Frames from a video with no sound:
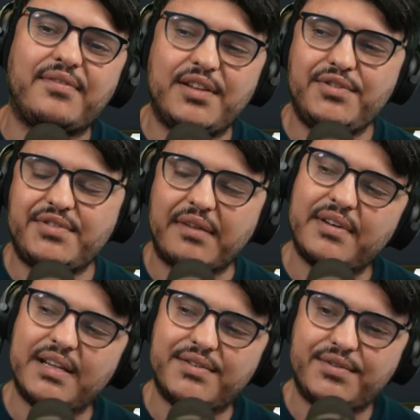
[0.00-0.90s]
The new stuff
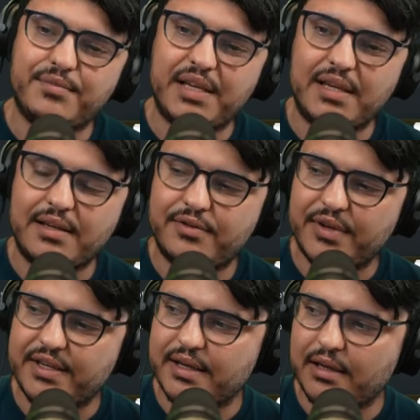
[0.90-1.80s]
needs to be
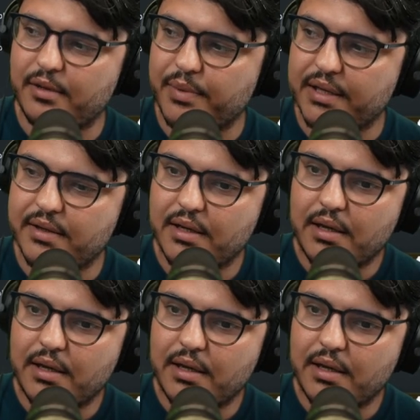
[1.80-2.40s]
tweaked a little bit.